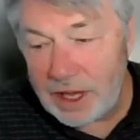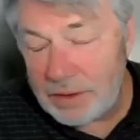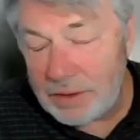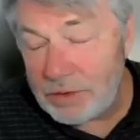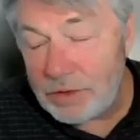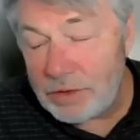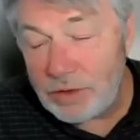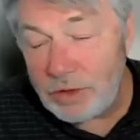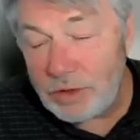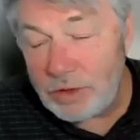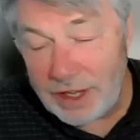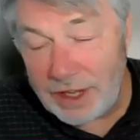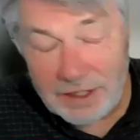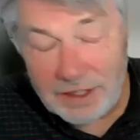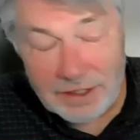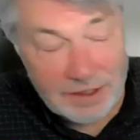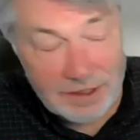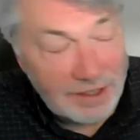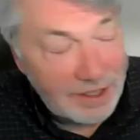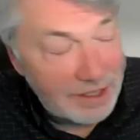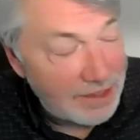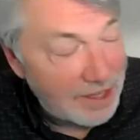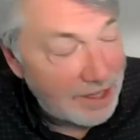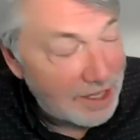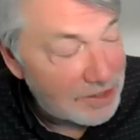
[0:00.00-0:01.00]
Yeah,
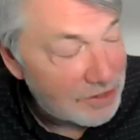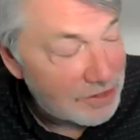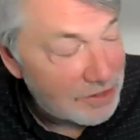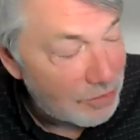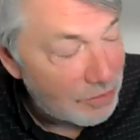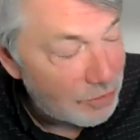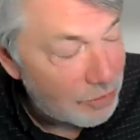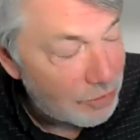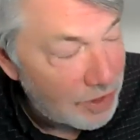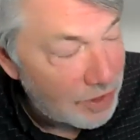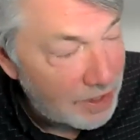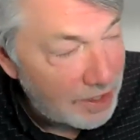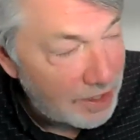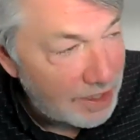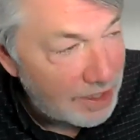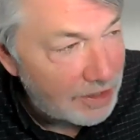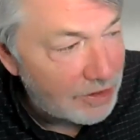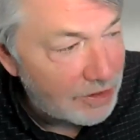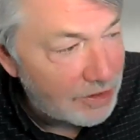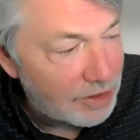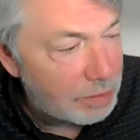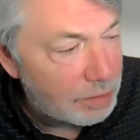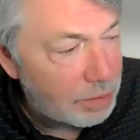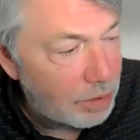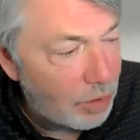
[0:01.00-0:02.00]
and and that's a really
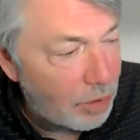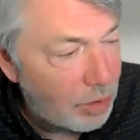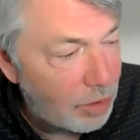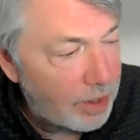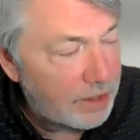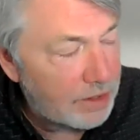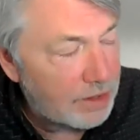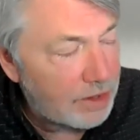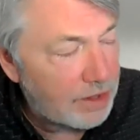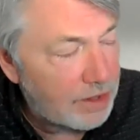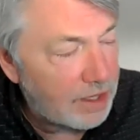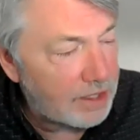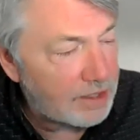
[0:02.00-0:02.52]
good point.